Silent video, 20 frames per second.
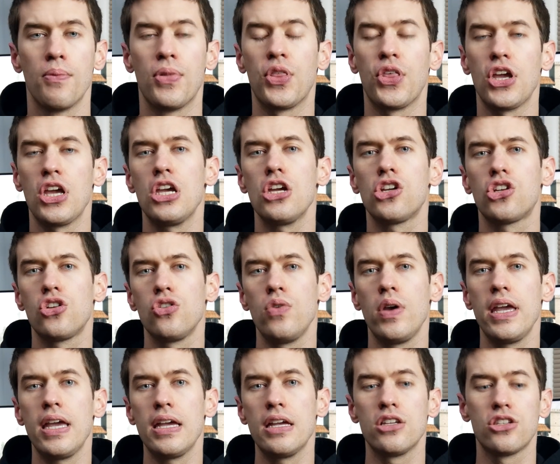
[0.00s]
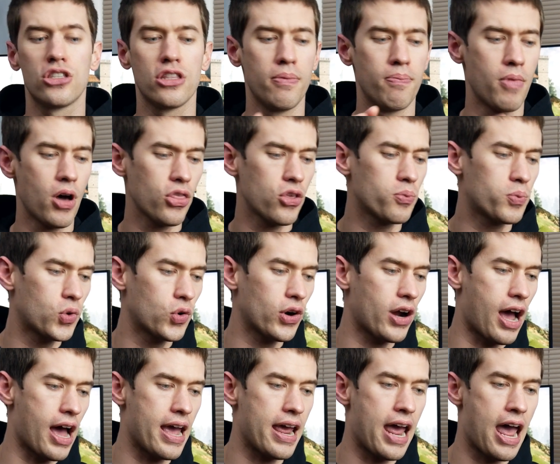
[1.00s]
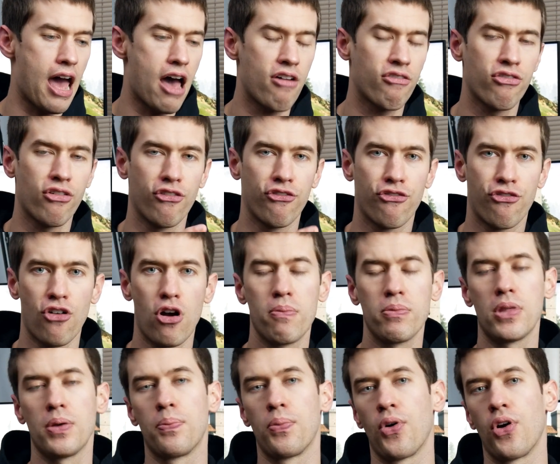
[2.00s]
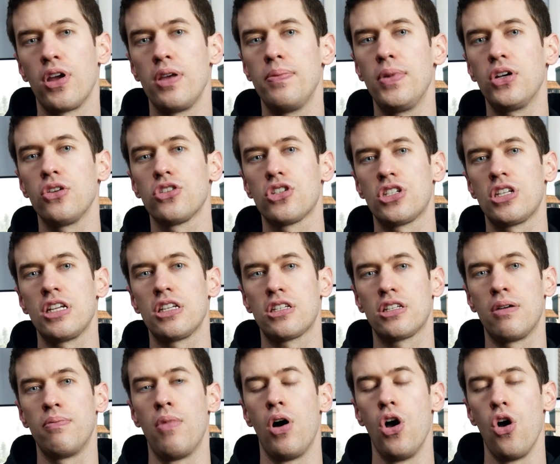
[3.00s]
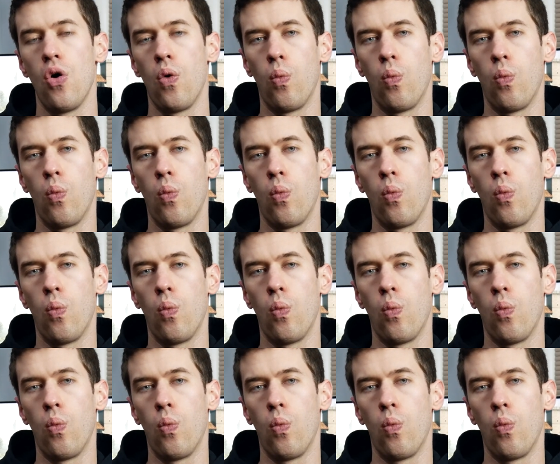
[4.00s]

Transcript: but the issue is the motherboard I have from the pre-built system